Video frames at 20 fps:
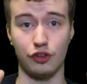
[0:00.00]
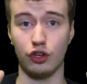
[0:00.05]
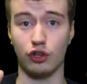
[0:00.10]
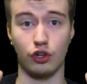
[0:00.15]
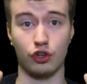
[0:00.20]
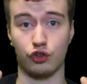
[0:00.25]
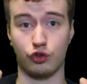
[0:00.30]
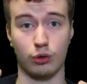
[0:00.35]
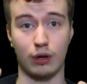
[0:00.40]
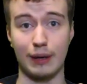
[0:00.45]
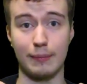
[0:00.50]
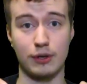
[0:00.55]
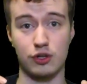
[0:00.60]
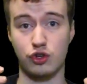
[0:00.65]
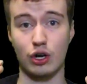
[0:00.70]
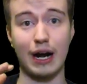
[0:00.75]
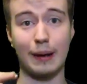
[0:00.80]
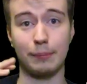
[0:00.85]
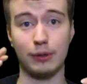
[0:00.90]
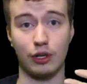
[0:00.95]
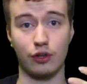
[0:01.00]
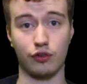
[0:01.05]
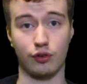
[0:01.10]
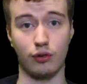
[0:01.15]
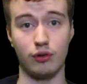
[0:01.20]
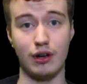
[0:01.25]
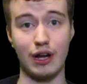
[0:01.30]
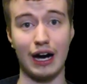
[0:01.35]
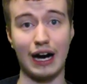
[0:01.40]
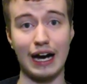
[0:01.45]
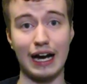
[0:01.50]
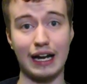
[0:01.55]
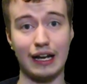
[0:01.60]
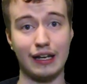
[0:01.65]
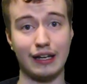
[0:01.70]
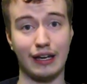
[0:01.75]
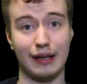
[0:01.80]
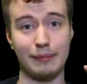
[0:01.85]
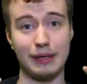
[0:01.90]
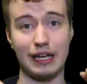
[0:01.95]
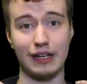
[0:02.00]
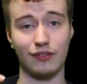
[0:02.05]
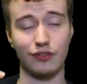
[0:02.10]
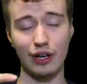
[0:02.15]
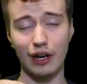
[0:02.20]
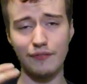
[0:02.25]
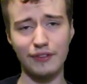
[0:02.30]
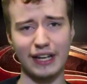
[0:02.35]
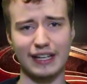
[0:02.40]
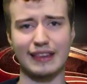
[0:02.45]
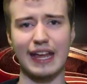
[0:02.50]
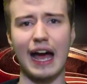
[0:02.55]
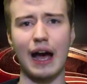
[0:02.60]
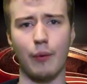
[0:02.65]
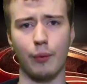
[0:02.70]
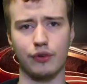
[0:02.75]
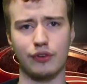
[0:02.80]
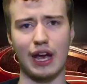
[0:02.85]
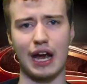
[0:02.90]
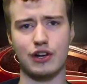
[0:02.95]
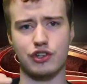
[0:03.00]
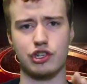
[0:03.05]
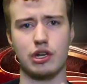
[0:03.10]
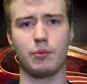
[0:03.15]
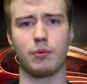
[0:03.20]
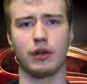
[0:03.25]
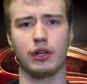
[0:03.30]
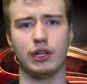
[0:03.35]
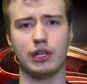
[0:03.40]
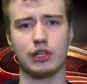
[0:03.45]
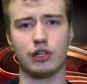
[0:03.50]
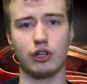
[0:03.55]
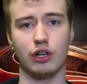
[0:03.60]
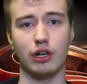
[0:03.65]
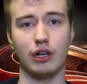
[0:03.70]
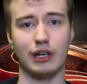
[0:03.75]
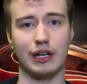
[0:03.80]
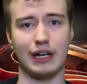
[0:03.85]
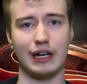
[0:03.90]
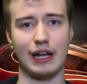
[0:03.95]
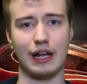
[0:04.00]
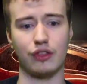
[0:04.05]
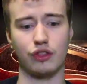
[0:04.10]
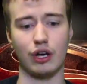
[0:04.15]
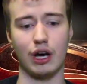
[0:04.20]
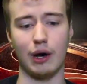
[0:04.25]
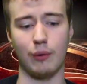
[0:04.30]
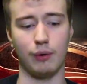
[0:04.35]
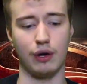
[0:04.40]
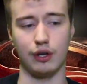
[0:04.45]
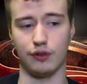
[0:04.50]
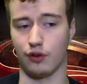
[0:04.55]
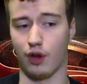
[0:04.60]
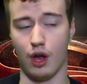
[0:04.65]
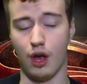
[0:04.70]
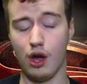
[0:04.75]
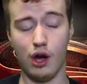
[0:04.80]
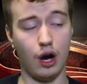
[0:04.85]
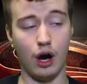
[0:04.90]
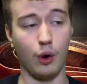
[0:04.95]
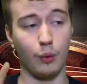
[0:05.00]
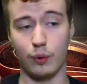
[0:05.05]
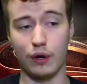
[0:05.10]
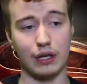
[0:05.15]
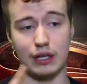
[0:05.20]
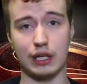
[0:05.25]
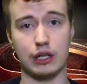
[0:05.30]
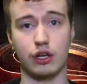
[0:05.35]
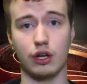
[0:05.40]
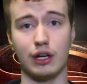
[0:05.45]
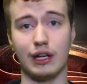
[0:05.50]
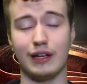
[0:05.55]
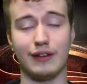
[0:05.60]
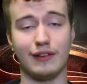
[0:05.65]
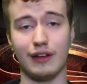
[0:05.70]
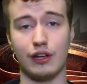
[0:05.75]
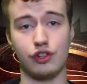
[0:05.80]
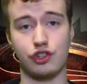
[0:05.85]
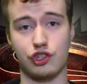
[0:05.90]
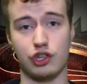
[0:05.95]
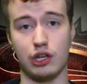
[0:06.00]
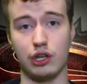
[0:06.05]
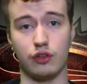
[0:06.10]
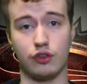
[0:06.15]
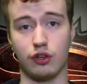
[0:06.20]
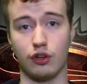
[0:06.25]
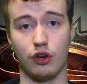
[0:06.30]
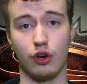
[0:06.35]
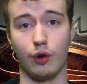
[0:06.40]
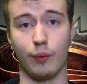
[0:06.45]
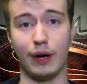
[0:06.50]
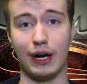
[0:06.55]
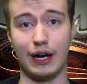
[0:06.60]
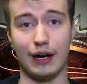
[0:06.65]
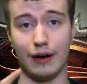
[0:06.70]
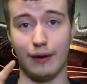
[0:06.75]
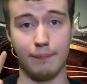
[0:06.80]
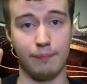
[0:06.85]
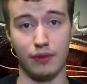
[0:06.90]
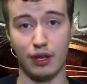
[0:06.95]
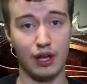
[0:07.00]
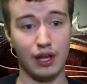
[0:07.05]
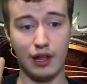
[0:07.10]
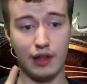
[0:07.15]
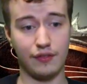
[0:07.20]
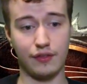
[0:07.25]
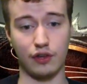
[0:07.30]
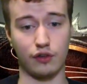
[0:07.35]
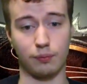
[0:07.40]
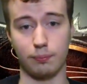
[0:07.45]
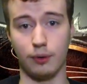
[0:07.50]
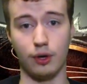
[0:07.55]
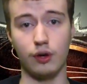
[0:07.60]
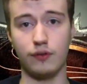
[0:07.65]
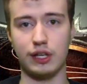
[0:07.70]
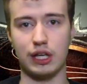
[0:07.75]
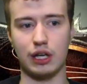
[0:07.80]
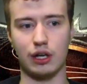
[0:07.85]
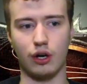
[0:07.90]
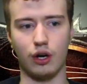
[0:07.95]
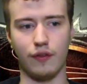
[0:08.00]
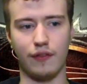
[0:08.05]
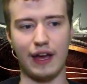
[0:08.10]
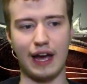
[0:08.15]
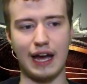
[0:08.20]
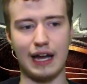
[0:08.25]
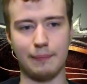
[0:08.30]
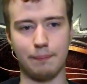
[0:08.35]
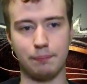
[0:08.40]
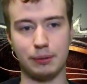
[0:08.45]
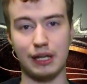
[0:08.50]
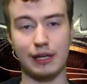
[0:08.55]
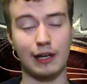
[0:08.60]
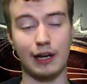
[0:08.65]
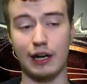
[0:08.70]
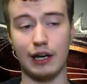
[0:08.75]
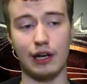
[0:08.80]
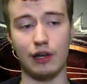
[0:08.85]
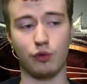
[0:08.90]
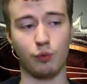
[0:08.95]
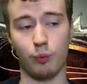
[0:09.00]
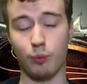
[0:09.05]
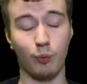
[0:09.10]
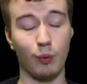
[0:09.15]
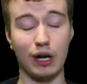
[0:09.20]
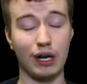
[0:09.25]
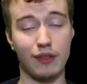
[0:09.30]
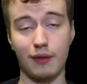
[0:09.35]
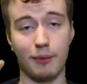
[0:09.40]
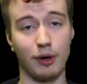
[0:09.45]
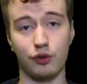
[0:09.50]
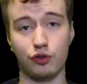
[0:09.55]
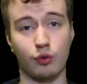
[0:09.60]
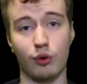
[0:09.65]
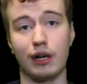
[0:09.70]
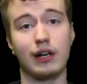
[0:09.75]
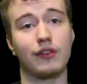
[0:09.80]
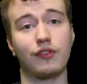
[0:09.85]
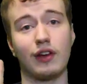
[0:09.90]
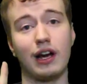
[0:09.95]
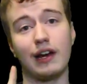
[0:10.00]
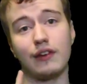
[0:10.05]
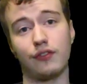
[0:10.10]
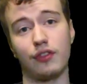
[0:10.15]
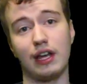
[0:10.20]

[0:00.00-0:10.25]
to destroy Metropolis or not. I mean, stuff like that was actually really good, and I thought was a really good addition to this movie and all that, because one of the most criticized